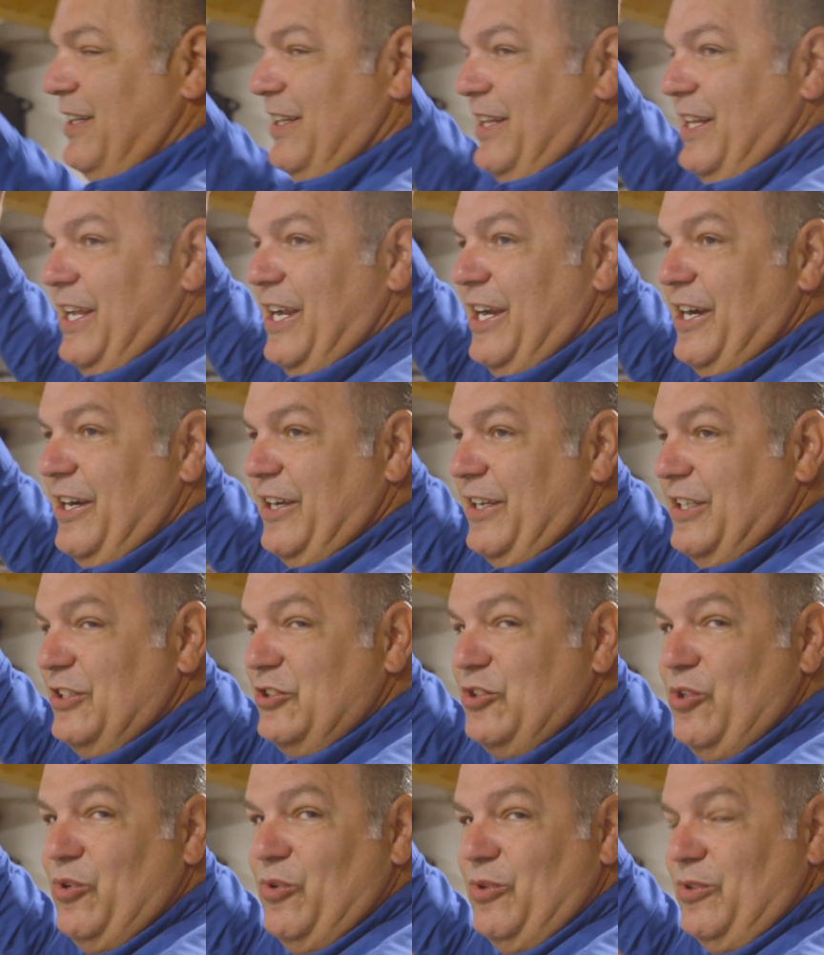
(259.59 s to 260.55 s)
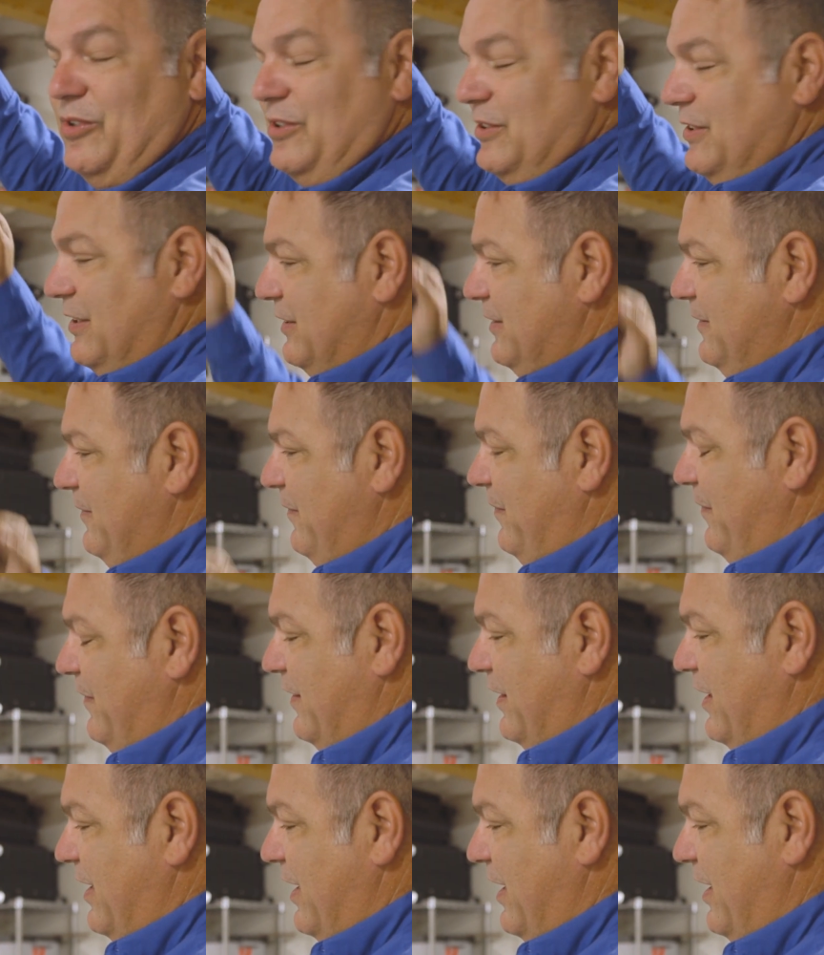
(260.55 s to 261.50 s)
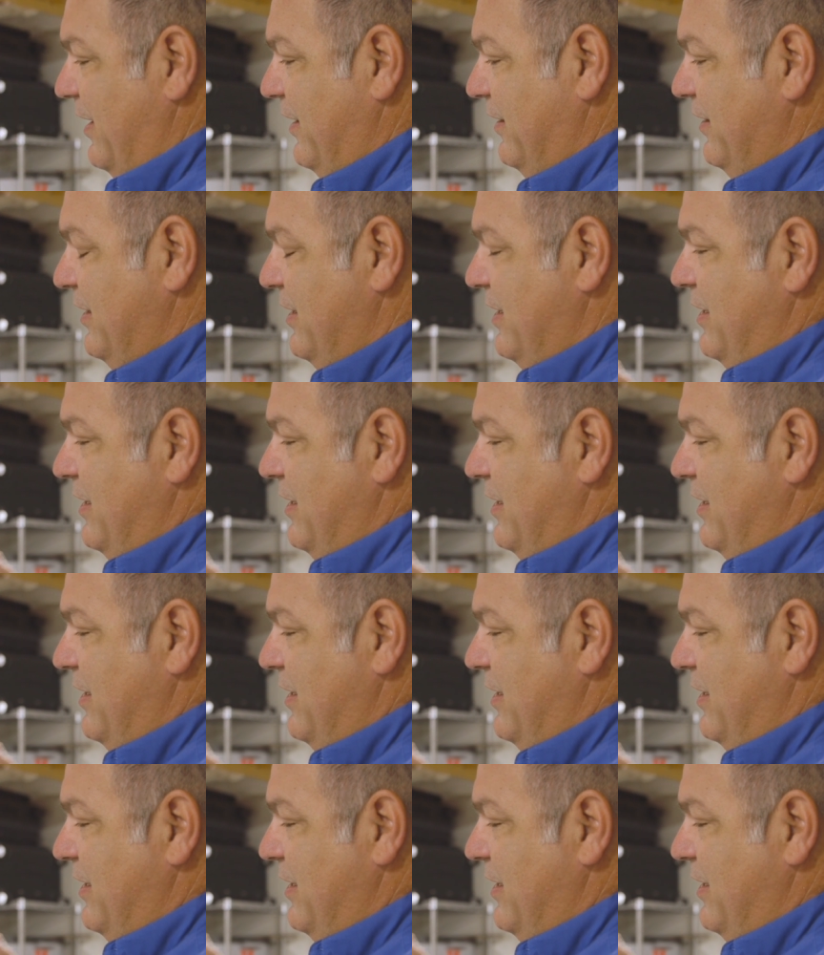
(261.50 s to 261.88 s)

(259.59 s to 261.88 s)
the air gets cooled. Okay?